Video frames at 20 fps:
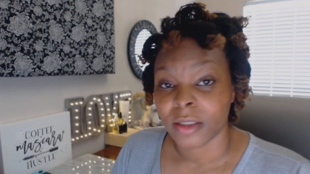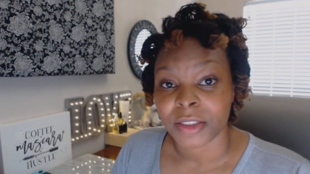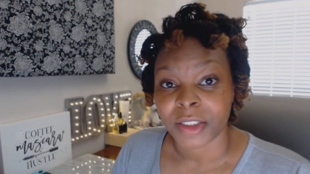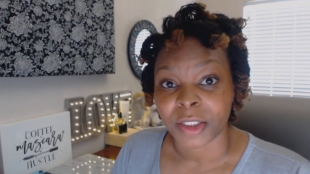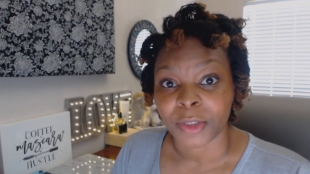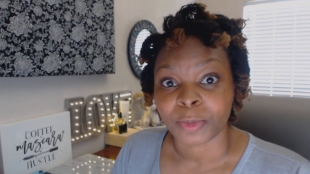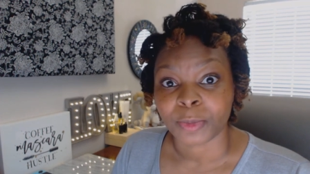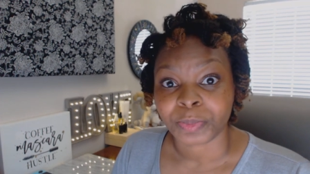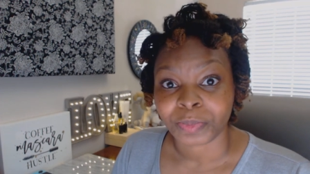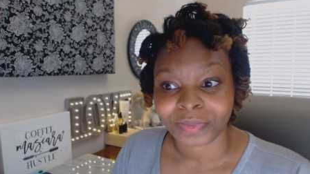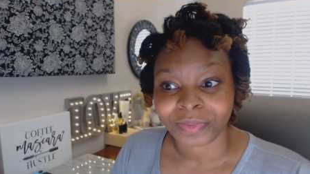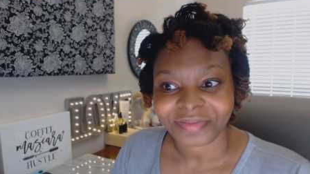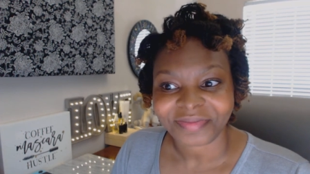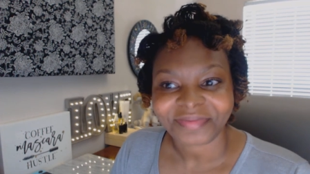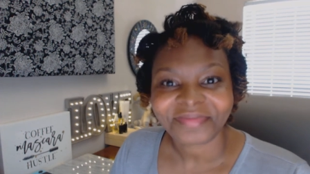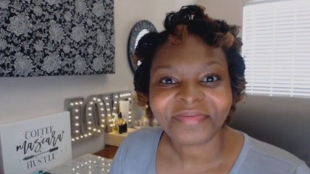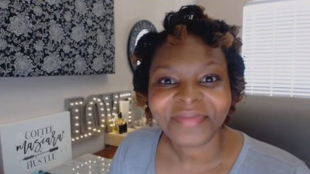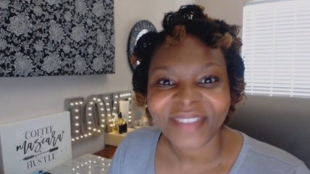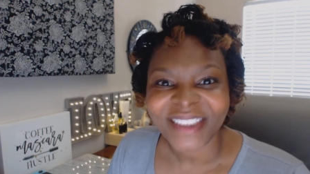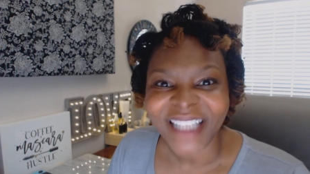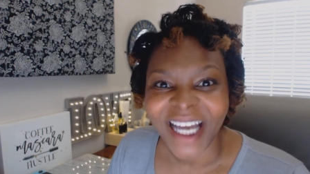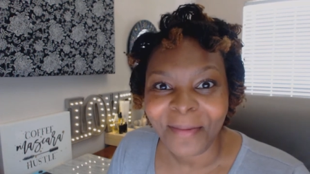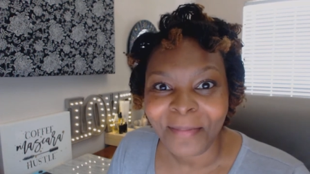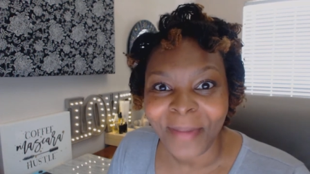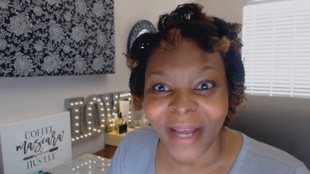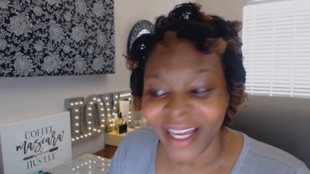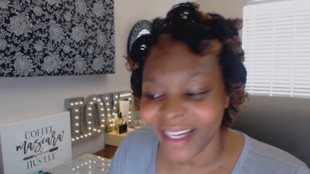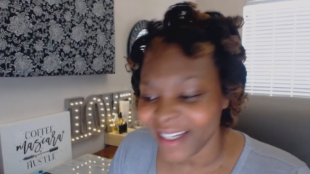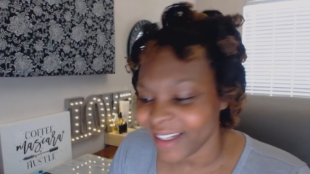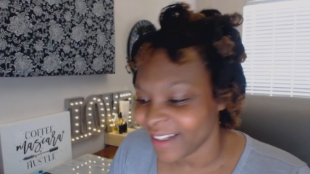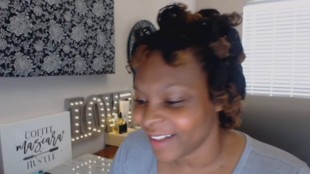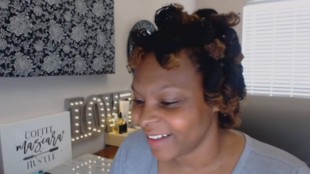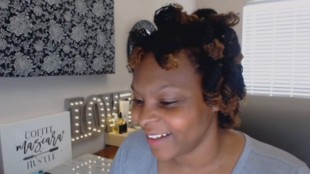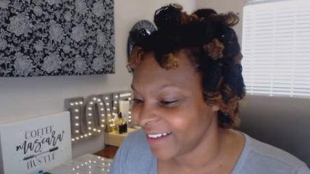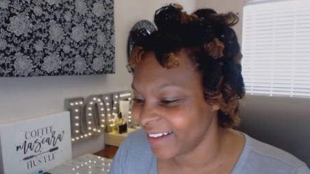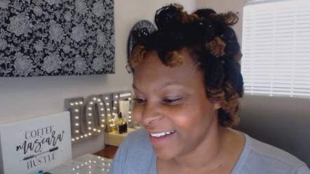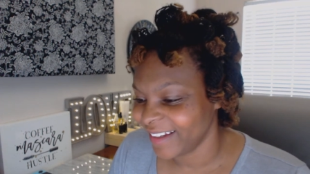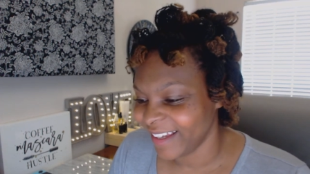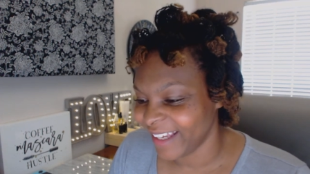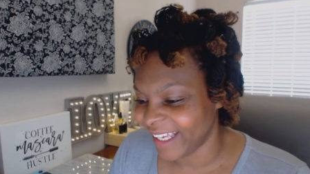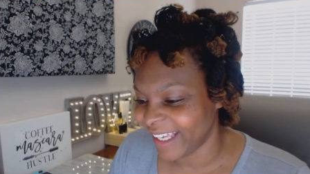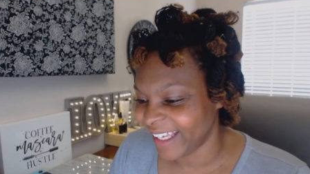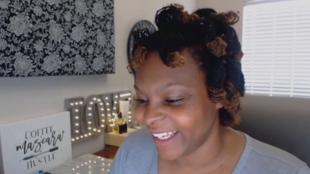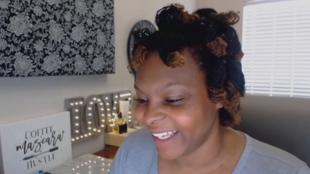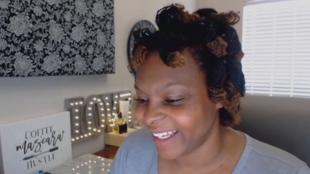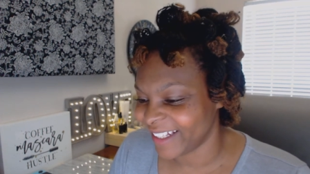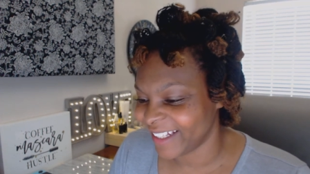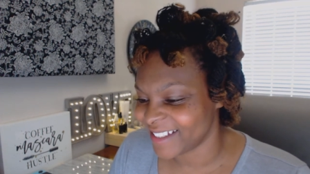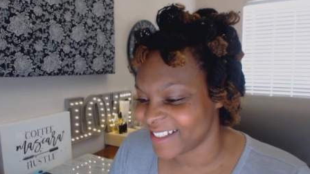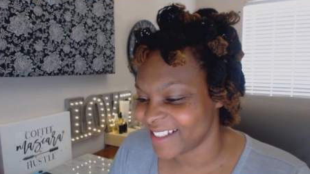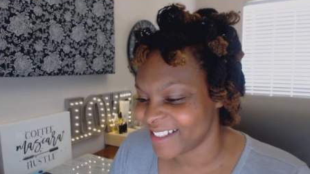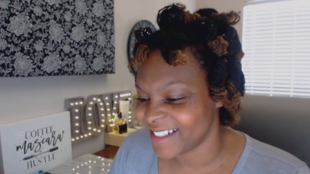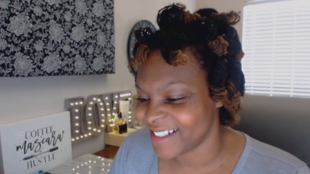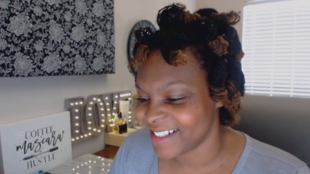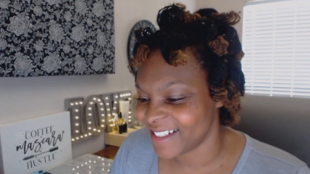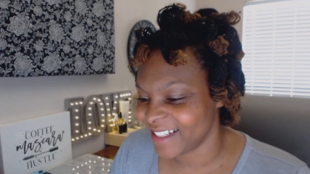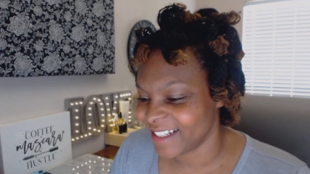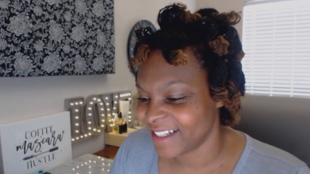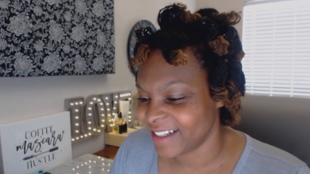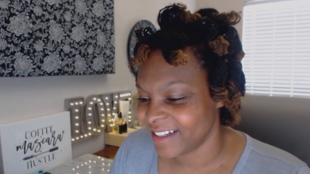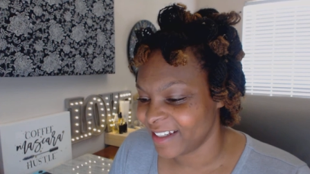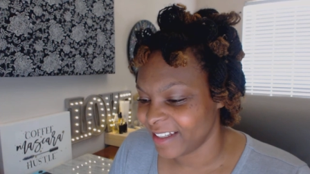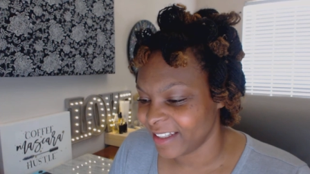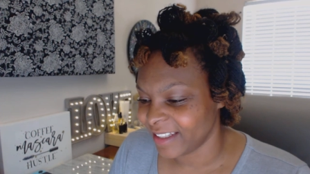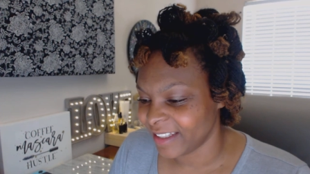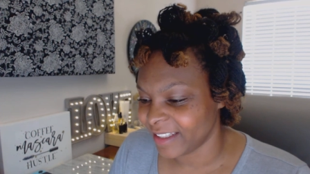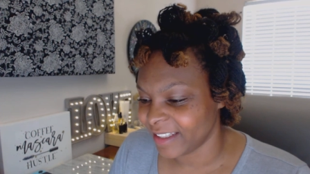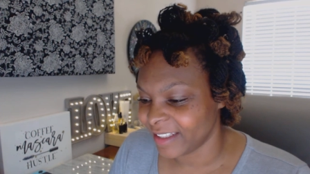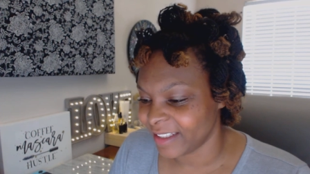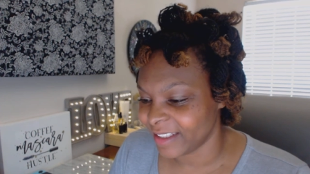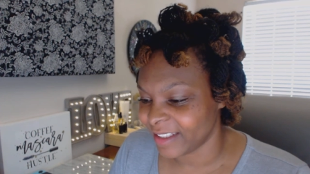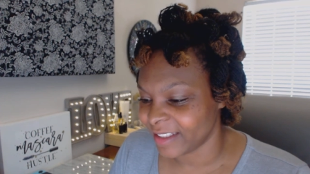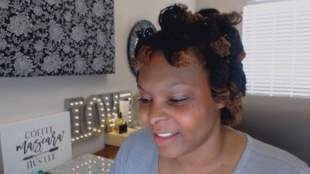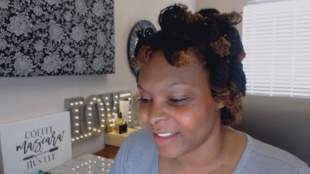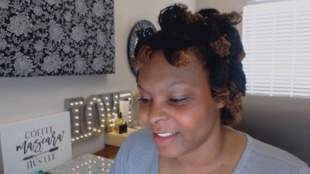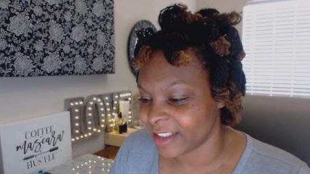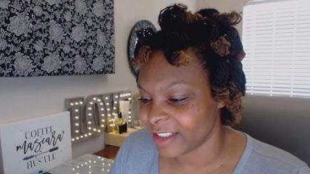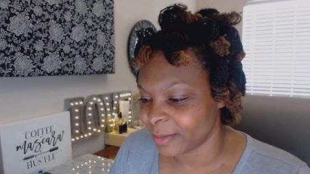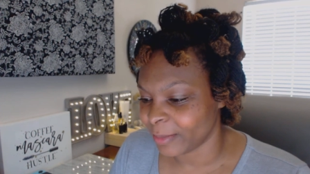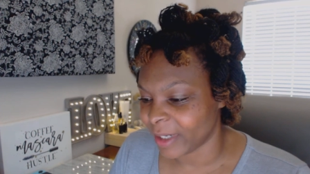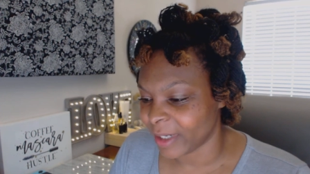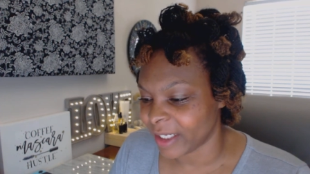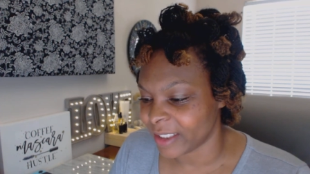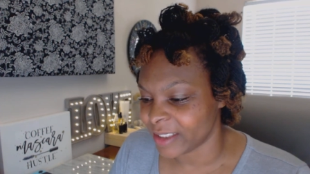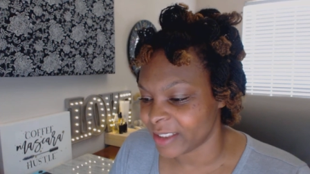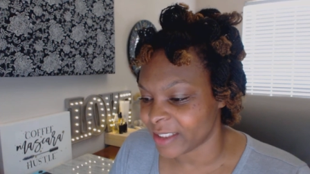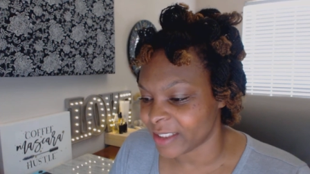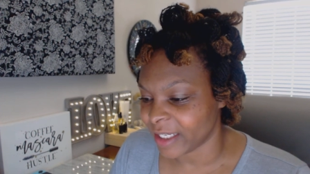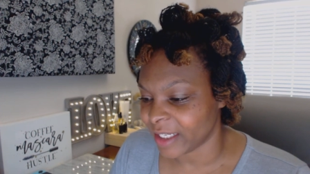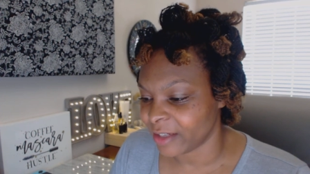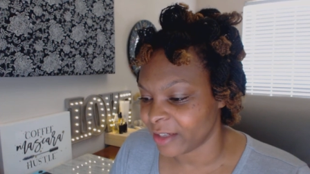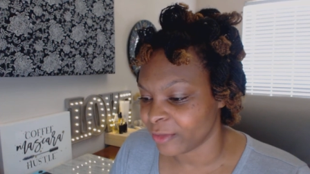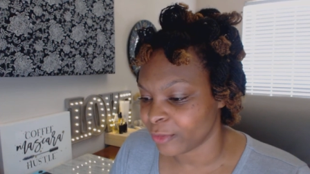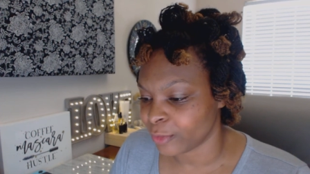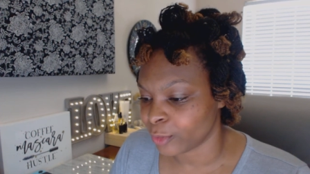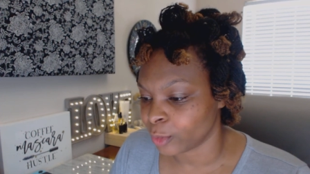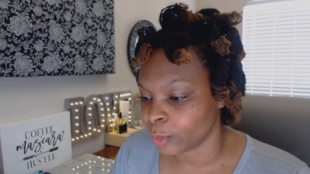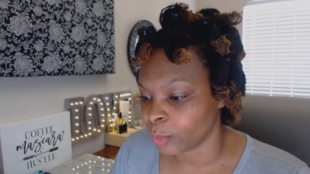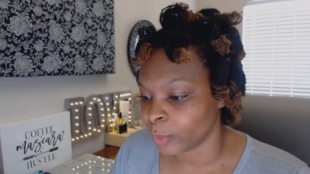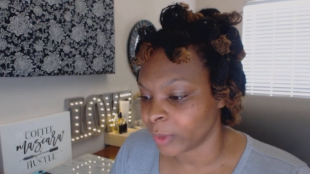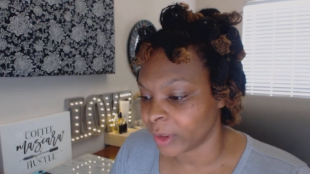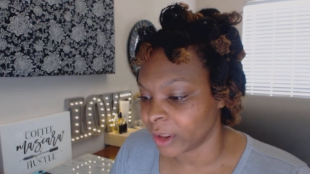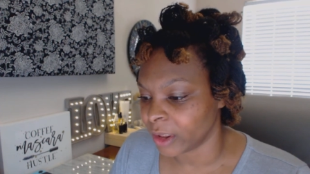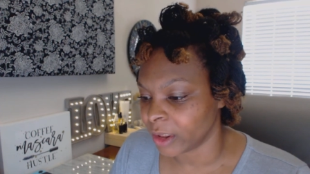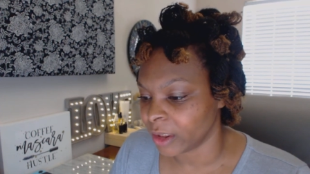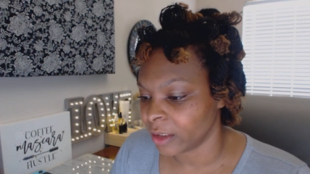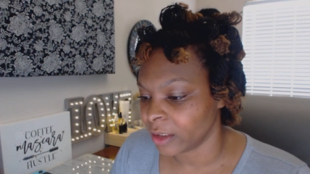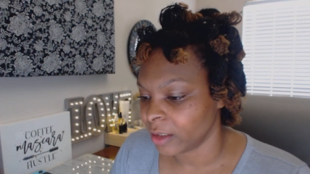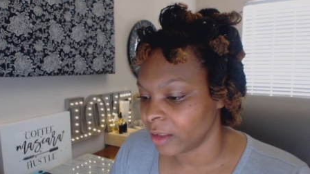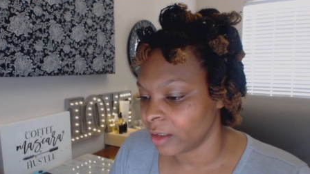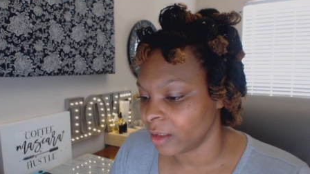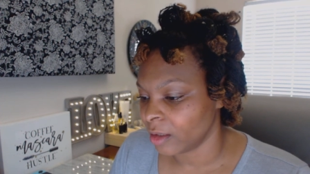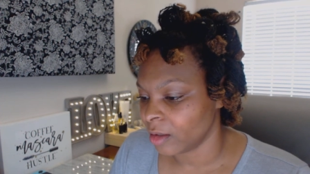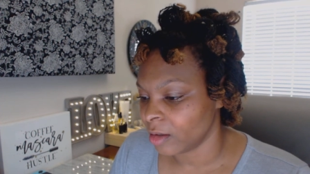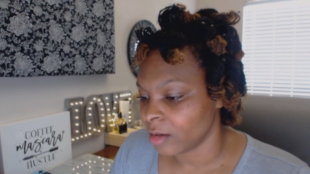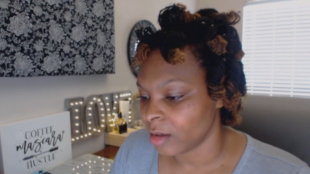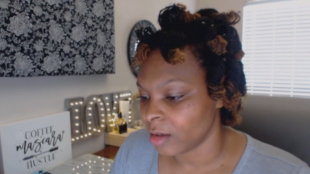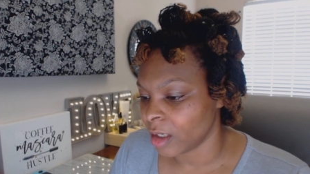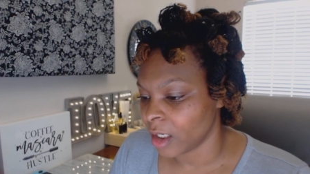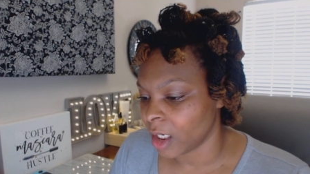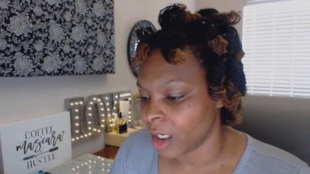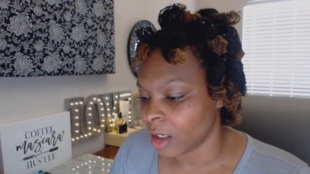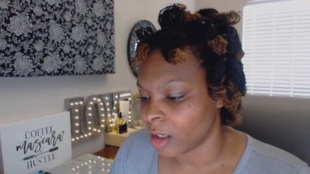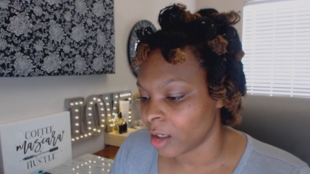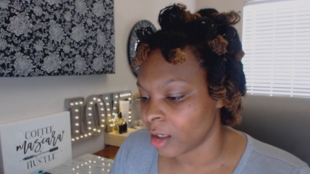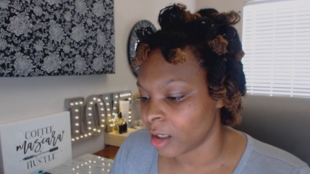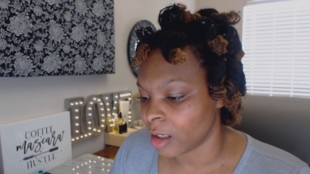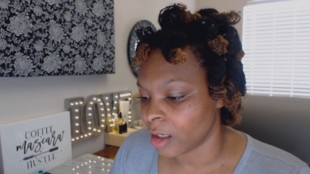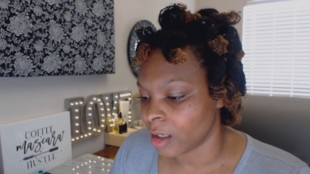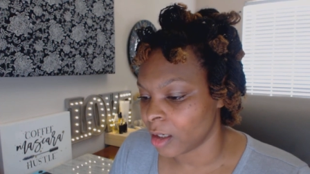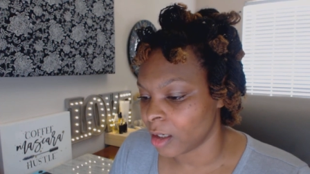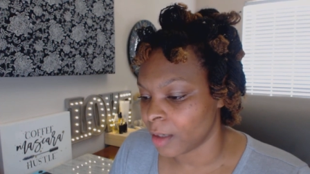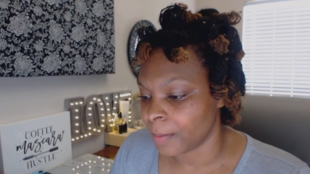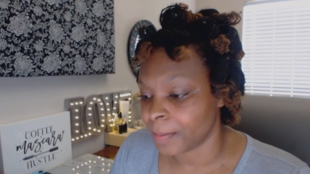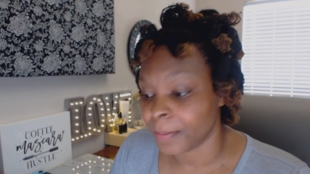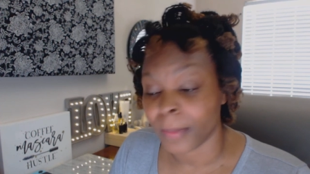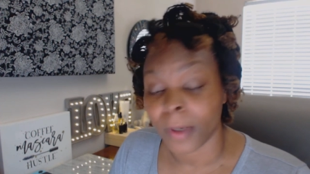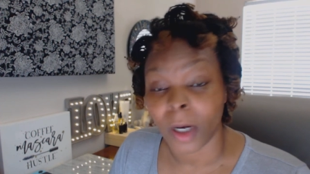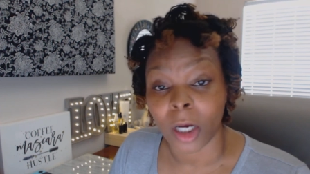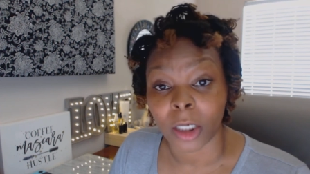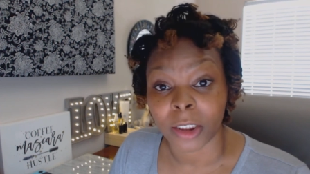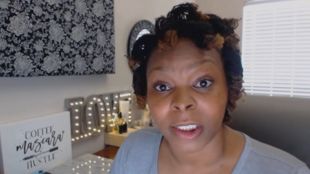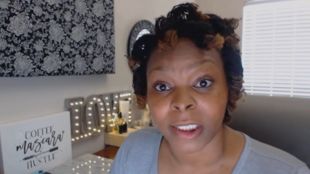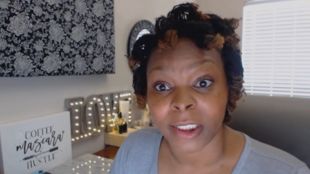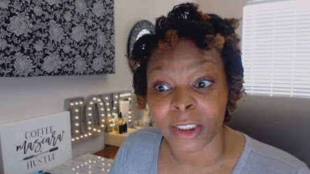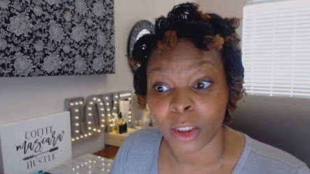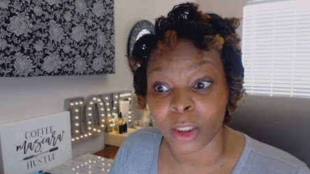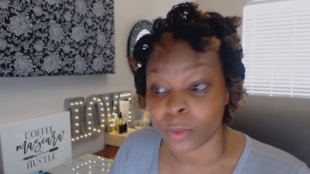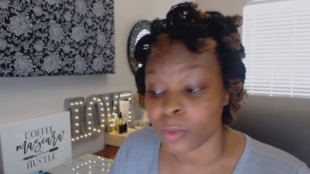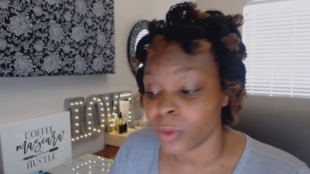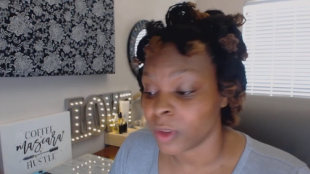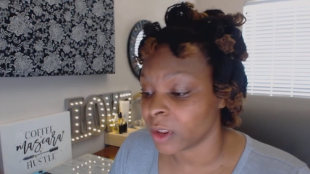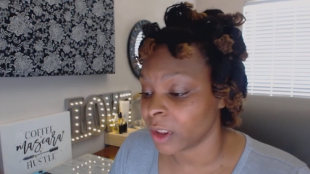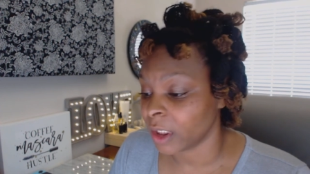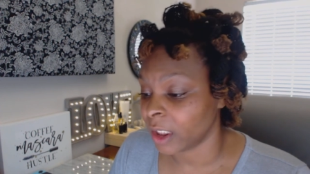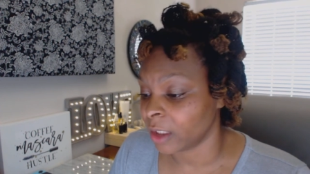So I'm back, and it is my second full week um, on ketones.